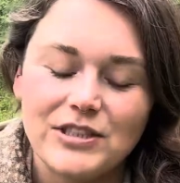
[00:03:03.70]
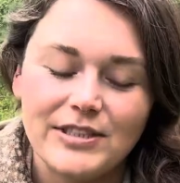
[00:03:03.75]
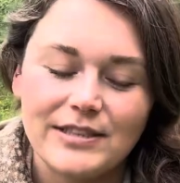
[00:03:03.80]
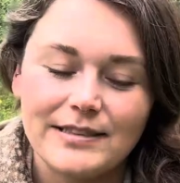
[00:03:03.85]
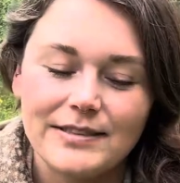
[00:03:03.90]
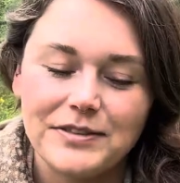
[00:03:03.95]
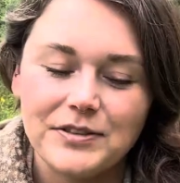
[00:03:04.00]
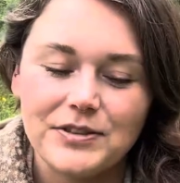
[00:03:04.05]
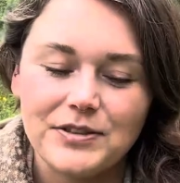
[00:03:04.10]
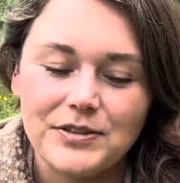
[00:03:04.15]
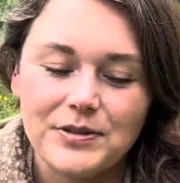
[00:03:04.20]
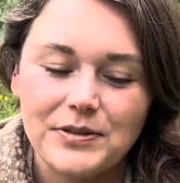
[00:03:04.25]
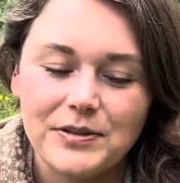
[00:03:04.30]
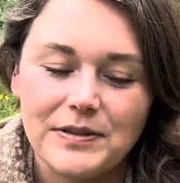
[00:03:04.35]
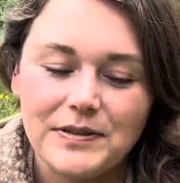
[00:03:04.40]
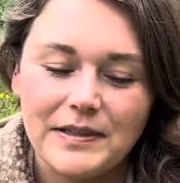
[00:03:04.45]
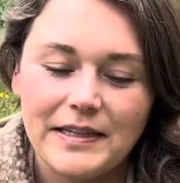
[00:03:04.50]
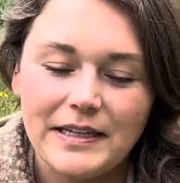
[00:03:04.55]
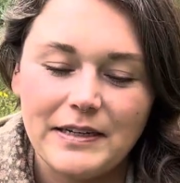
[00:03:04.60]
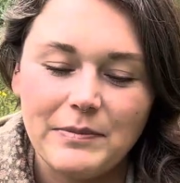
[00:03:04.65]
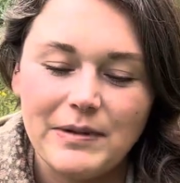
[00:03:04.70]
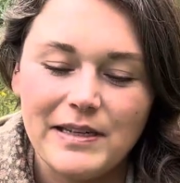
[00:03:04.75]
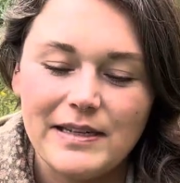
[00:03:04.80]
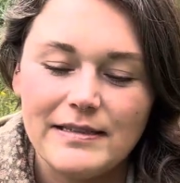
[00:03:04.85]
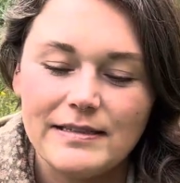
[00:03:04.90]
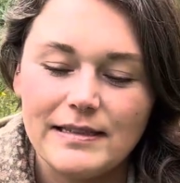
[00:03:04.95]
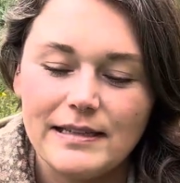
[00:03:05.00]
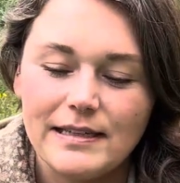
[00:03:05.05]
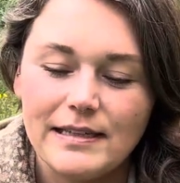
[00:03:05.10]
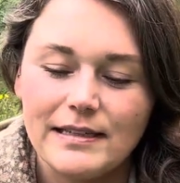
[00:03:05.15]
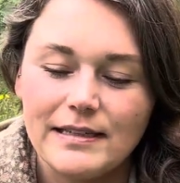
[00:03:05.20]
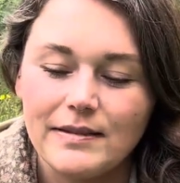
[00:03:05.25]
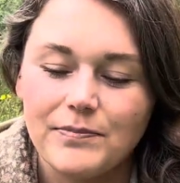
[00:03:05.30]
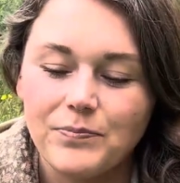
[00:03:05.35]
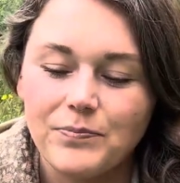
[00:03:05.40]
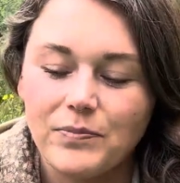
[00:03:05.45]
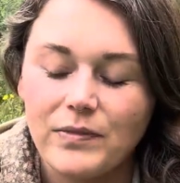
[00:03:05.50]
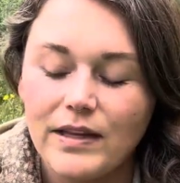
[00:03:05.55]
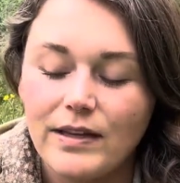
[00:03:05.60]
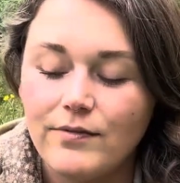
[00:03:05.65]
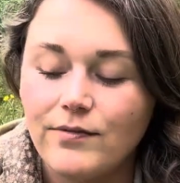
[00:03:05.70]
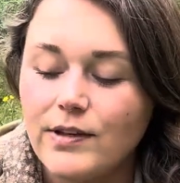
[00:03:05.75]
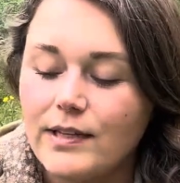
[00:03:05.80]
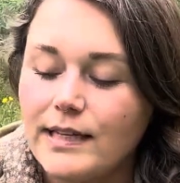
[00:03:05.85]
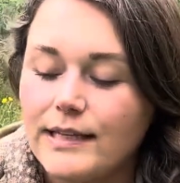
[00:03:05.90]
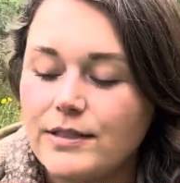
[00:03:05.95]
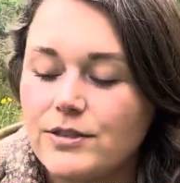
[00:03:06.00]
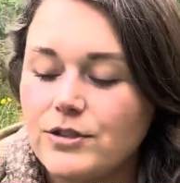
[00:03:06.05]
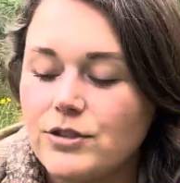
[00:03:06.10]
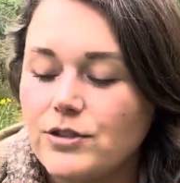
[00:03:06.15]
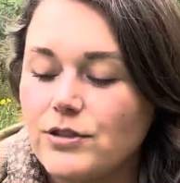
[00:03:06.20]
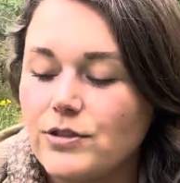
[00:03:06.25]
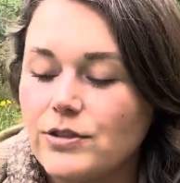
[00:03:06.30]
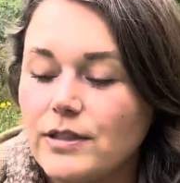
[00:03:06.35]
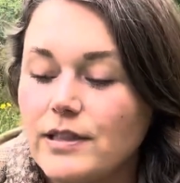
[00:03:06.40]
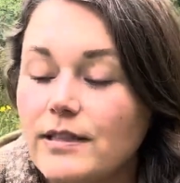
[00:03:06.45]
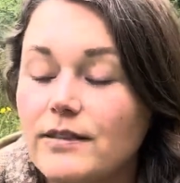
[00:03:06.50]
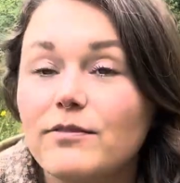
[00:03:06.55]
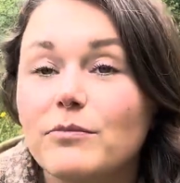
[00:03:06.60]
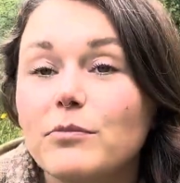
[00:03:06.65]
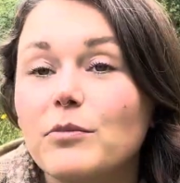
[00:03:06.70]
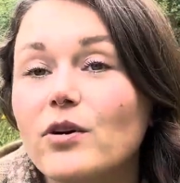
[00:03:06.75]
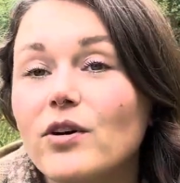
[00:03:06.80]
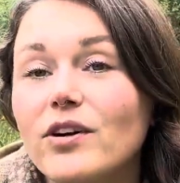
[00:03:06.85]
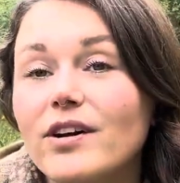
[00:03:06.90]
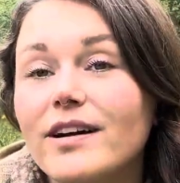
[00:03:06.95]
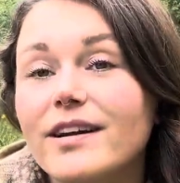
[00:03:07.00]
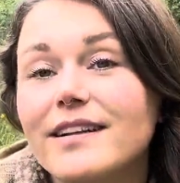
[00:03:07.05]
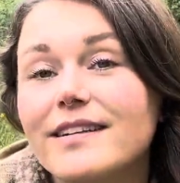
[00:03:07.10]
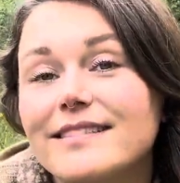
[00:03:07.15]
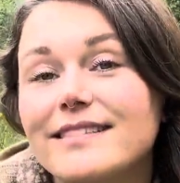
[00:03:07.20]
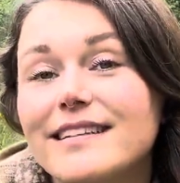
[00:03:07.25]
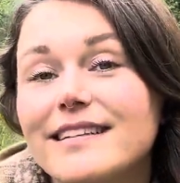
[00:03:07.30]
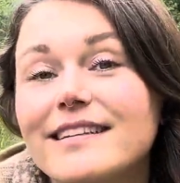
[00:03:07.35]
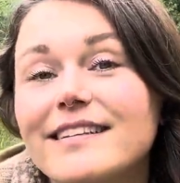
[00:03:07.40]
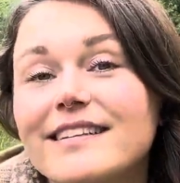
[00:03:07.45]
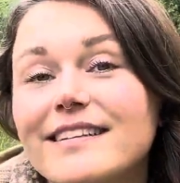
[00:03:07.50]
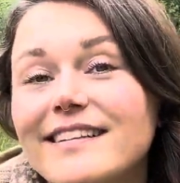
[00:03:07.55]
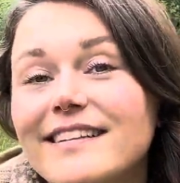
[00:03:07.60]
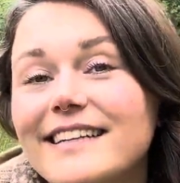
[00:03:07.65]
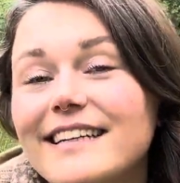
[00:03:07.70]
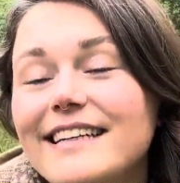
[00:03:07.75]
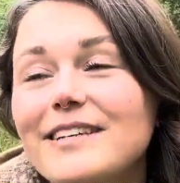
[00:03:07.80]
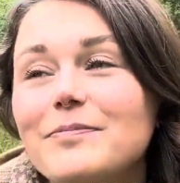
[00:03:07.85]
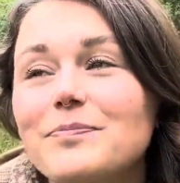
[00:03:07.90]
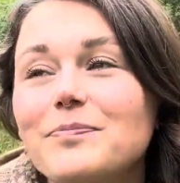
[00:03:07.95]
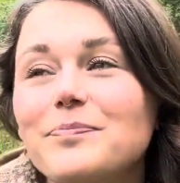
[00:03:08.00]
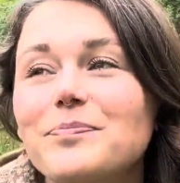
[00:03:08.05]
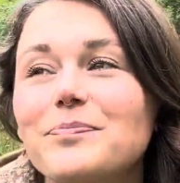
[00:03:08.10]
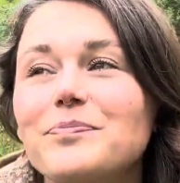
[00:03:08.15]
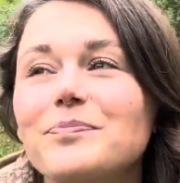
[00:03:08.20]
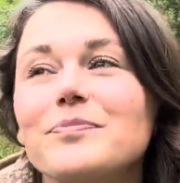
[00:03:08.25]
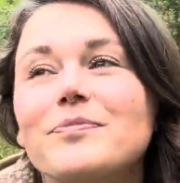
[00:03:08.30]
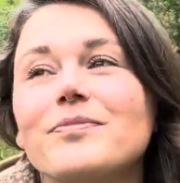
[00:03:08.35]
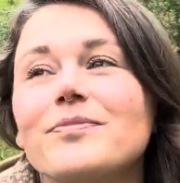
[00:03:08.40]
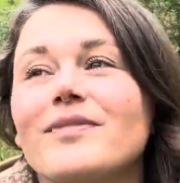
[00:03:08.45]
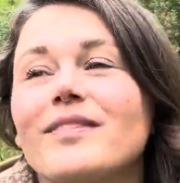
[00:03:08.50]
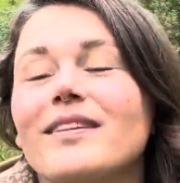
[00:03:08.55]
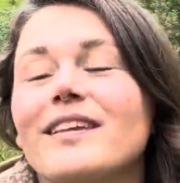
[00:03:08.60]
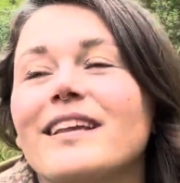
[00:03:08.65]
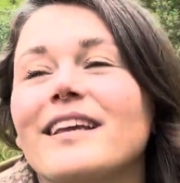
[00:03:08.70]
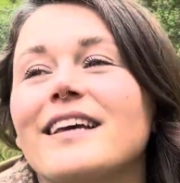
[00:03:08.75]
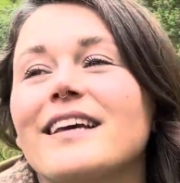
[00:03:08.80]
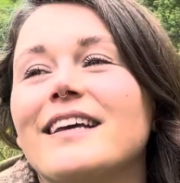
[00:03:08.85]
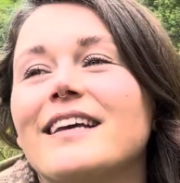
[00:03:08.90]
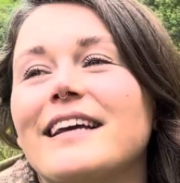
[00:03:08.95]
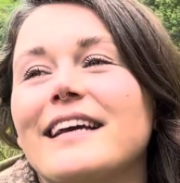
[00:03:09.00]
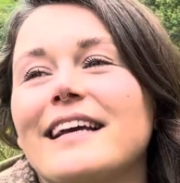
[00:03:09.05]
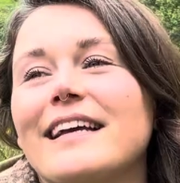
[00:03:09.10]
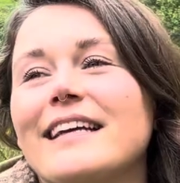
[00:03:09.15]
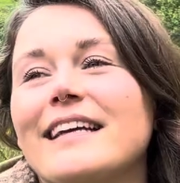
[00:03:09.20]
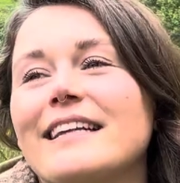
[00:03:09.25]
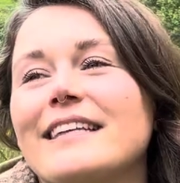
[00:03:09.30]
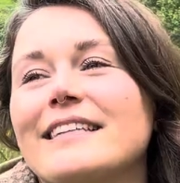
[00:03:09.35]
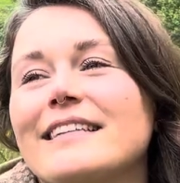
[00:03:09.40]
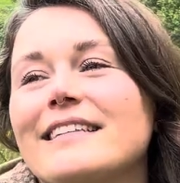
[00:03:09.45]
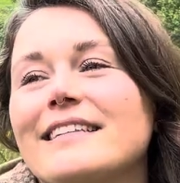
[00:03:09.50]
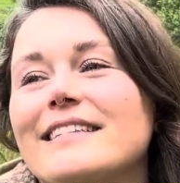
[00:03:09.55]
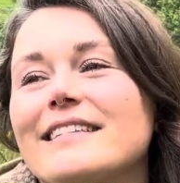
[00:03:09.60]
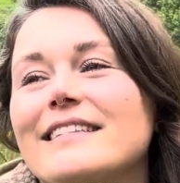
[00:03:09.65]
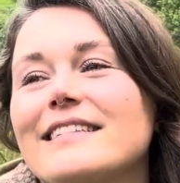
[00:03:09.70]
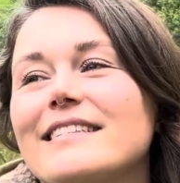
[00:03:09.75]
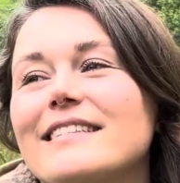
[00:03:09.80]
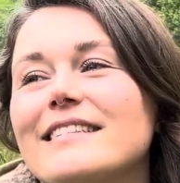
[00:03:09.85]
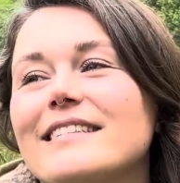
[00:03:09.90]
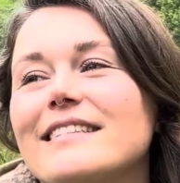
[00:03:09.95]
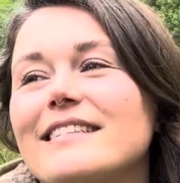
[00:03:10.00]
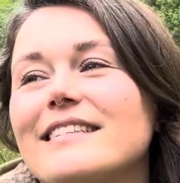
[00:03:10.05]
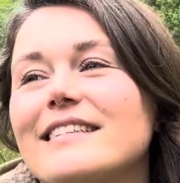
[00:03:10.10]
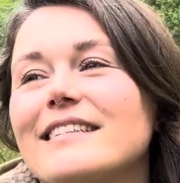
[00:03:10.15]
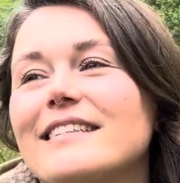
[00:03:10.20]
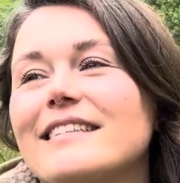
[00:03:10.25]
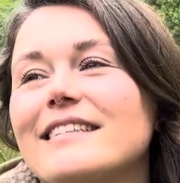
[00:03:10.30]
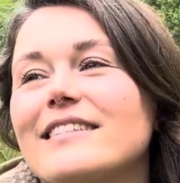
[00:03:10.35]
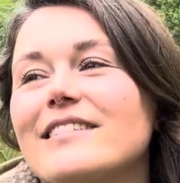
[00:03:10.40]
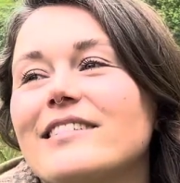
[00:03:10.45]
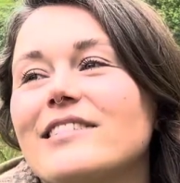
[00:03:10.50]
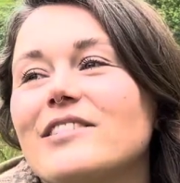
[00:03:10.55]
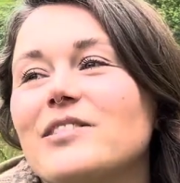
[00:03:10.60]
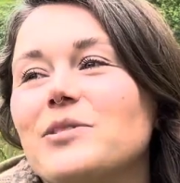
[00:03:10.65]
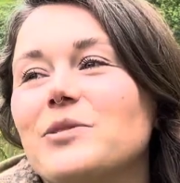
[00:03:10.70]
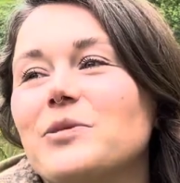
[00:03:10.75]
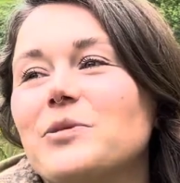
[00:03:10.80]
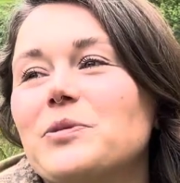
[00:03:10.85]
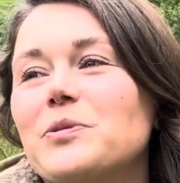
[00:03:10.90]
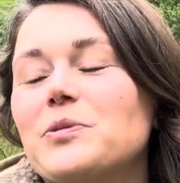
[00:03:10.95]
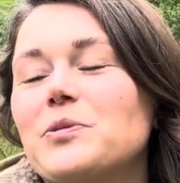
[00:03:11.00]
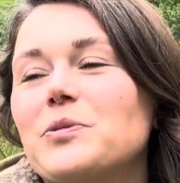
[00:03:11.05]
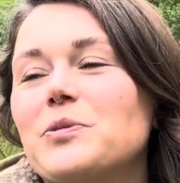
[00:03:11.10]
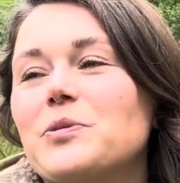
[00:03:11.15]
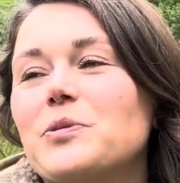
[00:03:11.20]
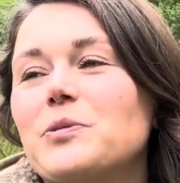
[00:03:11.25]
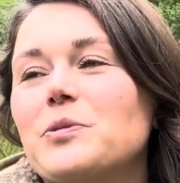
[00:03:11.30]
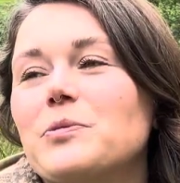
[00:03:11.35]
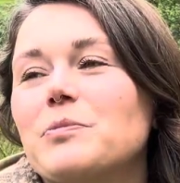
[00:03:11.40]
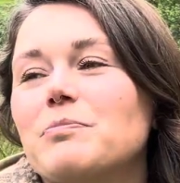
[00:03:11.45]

is also an amazing invitation to live more cyclically and to